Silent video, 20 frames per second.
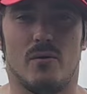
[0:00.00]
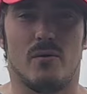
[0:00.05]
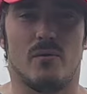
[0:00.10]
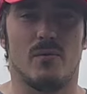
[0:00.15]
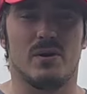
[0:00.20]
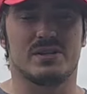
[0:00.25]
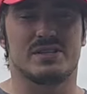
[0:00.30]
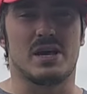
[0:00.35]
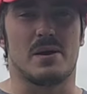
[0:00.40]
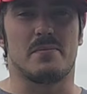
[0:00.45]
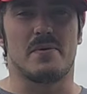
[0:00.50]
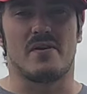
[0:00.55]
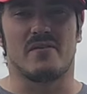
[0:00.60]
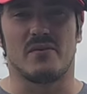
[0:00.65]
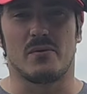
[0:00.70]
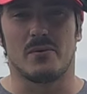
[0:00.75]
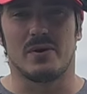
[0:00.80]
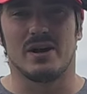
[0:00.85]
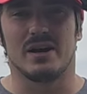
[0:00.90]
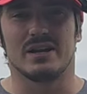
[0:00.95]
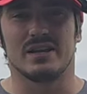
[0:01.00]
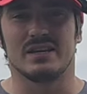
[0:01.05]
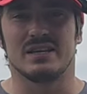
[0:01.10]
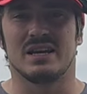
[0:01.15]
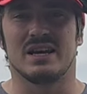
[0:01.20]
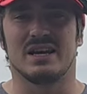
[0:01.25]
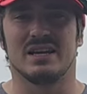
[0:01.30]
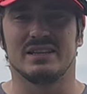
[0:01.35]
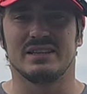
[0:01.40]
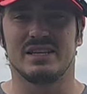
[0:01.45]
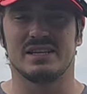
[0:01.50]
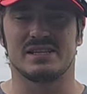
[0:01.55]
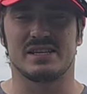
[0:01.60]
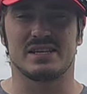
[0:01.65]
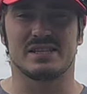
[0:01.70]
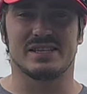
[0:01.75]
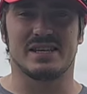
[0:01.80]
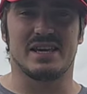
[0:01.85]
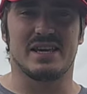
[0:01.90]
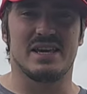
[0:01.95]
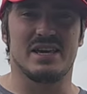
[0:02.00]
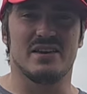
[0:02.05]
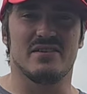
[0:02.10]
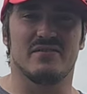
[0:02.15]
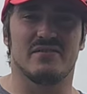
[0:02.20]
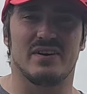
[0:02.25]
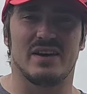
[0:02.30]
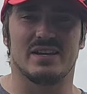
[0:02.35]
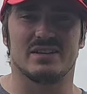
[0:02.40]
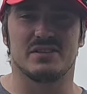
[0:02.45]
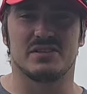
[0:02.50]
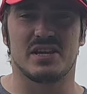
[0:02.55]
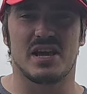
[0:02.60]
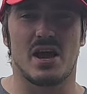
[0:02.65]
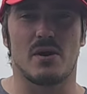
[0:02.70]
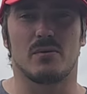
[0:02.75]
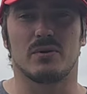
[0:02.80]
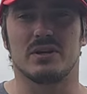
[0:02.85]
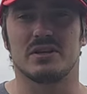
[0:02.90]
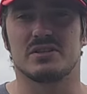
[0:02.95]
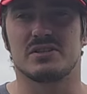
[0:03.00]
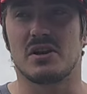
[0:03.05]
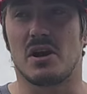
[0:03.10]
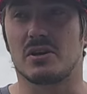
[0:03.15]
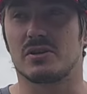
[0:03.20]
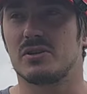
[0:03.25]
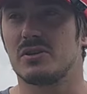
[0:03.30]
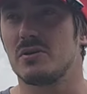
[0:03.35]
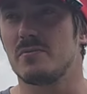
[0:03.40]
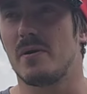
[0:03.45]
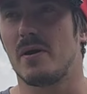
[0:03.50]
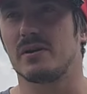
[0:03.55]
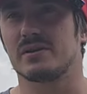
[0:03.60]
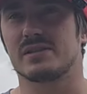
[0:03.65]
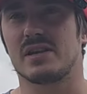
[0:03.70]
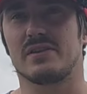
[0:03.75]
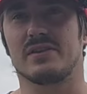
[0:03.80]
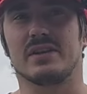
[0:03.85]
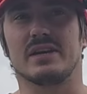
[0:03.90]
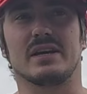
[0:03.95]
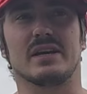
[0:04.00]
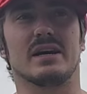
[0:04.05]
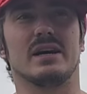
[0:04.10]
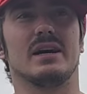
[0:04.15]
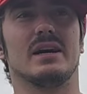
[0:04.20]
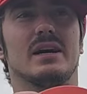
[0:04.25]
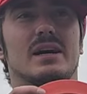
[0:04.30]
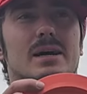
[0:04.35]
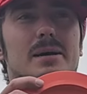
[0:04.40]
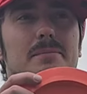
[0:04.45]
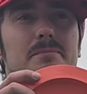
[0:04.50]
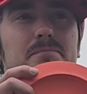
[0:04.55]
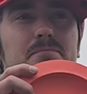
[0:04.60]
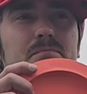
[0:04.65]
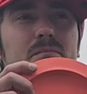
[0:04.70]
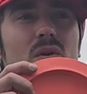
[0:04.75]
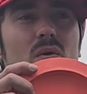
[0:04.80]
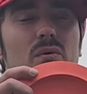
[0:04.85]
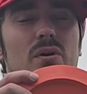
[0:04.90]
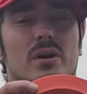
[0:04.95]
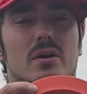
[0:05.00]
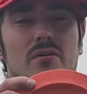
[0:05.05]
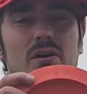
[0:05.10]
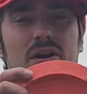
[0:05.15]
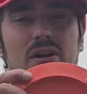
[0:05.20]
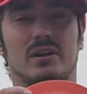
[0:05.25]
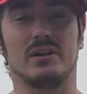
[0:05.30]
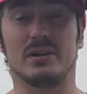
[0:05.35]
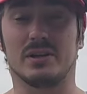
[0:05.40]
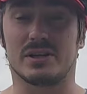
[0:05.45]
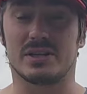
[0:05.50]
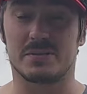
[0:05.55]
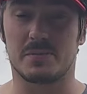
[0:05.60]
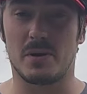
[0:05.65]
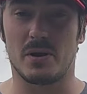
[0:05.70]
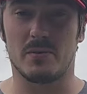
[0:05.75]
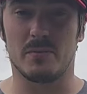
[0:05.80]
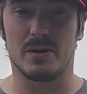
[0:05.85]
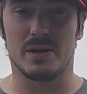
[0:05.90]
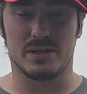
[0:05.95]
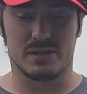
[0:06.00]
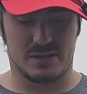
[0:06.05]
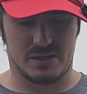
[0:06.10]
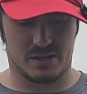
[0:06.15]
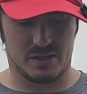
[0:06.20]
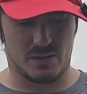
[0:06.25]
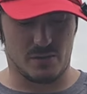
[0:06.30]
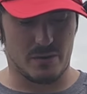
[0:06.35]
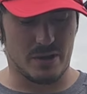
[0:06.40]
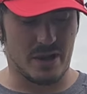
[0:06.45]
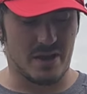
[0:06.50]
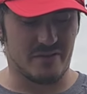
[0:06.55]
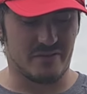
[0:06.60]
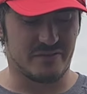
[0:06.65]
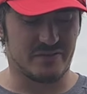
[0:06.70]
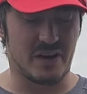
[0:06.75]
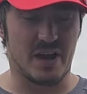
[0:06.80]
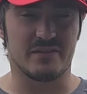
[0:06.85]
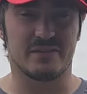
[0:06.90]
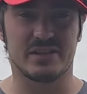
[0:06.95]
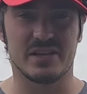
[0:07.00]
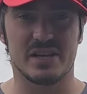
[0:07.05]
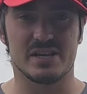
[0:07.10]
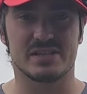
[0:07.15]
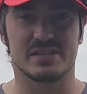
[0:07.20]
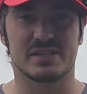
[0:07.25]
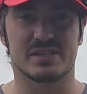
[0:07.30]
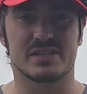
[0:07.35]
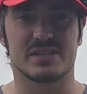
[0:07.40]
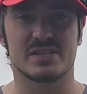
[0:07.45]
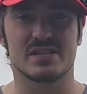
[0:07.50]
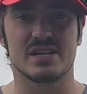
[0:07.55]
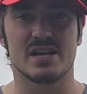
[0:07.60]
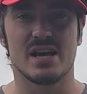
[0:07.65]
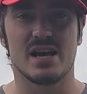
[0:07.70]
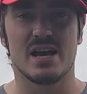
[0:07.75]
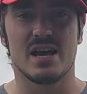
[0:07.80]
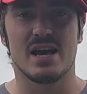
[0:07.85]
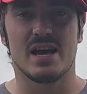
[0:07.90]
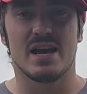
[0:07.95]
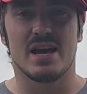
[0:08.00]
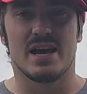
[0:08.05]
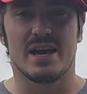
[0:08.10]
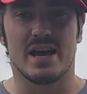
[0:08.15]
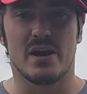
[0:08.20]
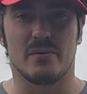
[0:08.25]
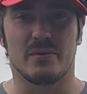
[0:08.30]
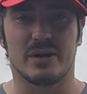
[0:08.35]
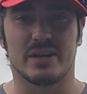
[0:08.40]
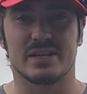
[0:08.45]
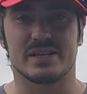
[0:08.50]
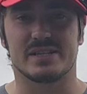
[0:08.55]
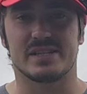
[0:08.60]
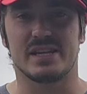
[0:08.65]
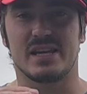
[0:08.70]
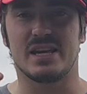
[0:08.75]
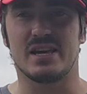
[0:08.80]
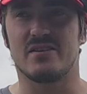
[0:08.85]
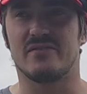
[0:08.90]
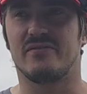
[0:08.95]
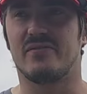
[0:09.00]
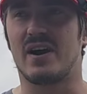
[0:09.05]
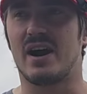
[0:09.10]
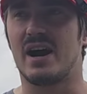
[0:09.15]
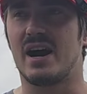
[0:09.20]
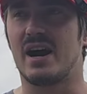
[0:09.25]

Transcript: What's up, everyone? This is Eve, and today I want to talk to you about something. We're going to run a little experiment. We have 5 discs, and we're going to see if